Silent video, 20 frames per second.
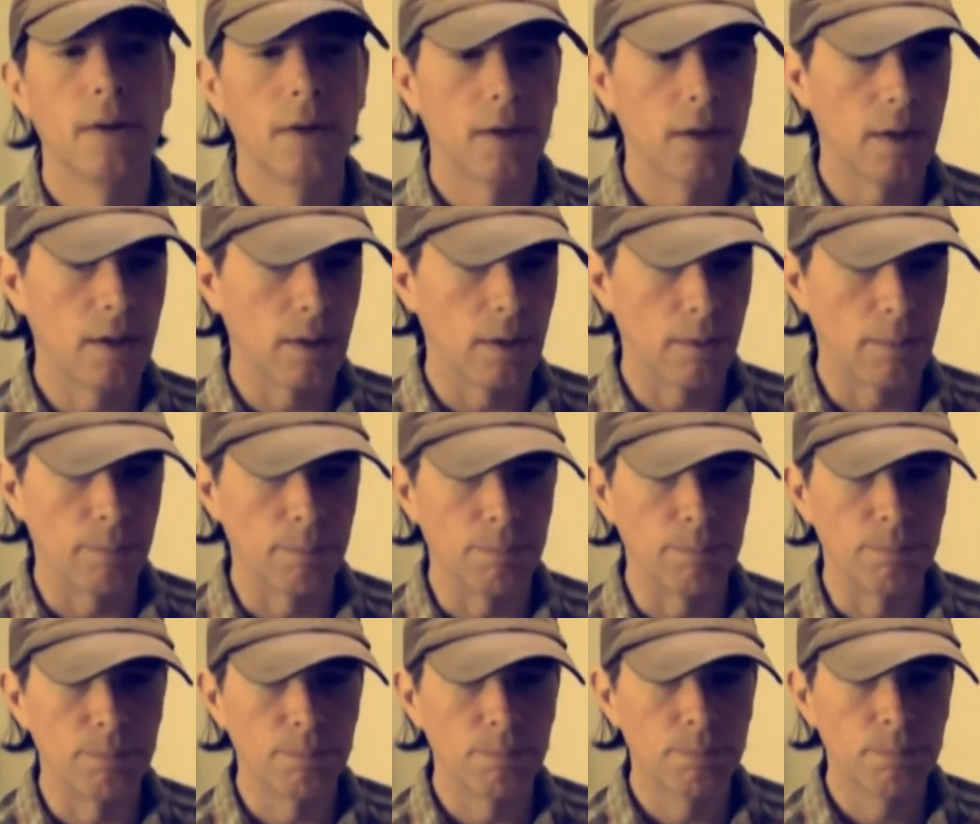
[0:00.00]

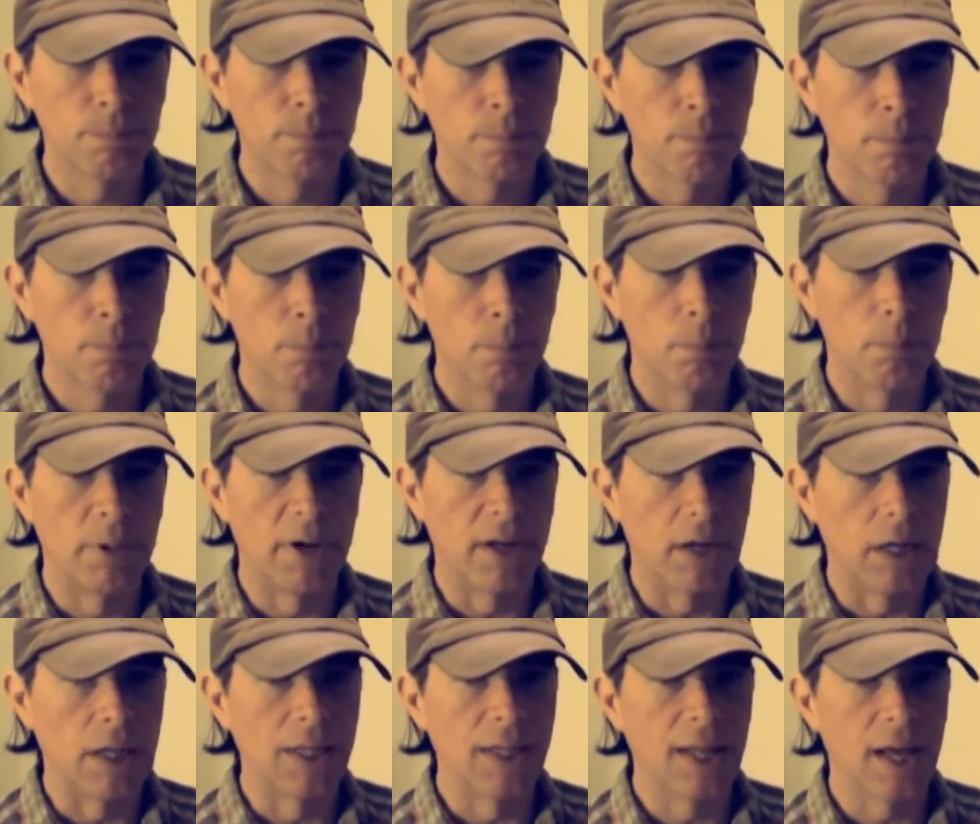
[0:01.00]
but
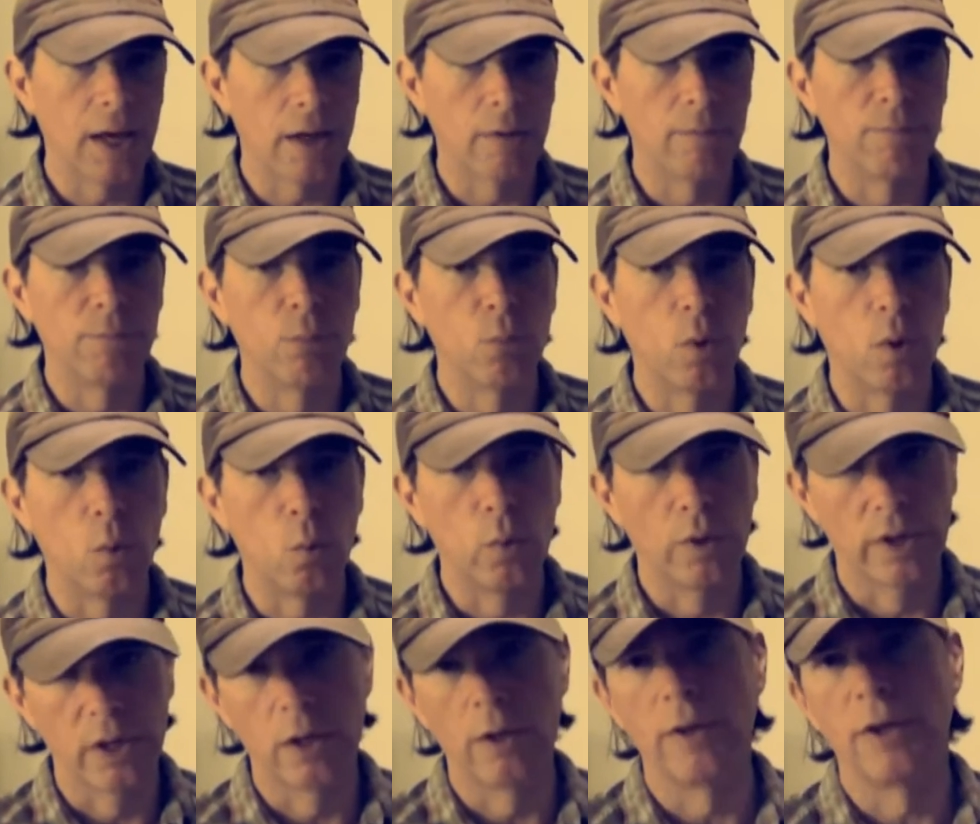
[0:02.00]
a lot of what
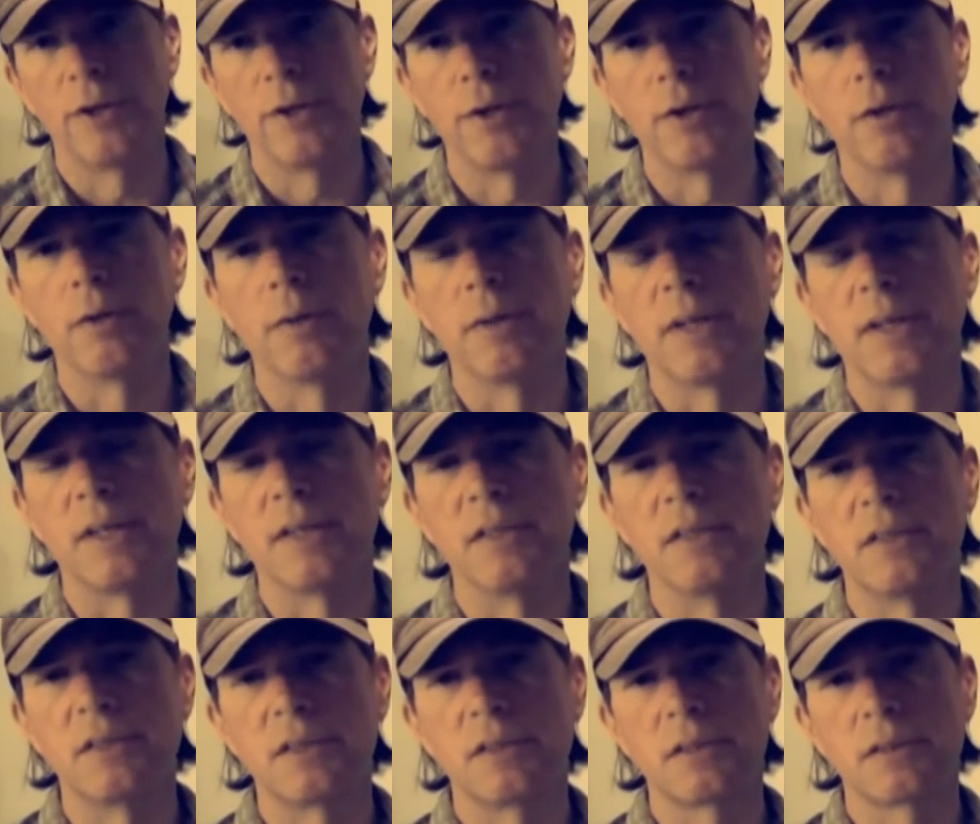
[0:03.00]
we're going to do
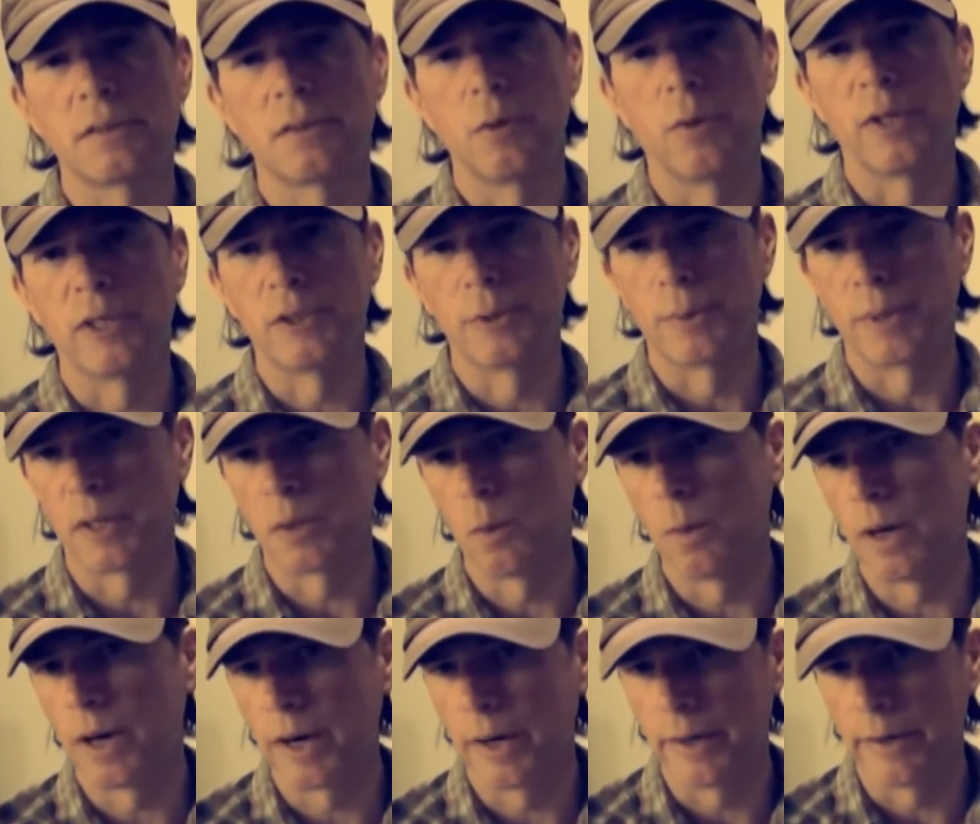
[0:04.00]
is going to
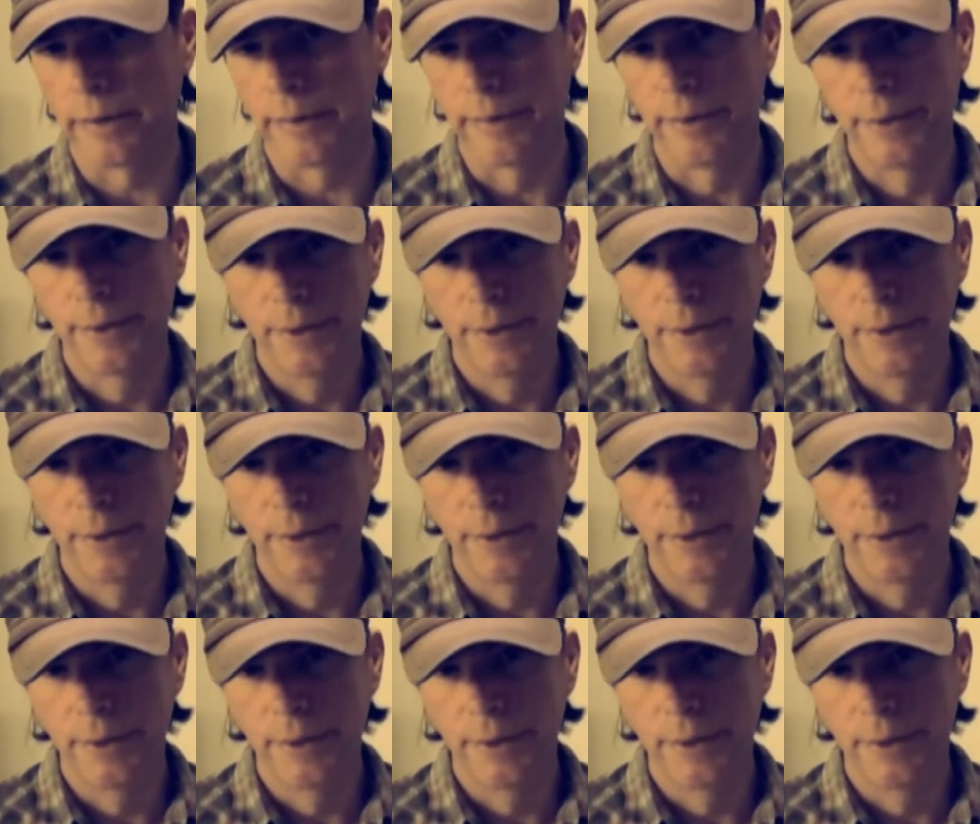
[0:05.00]
require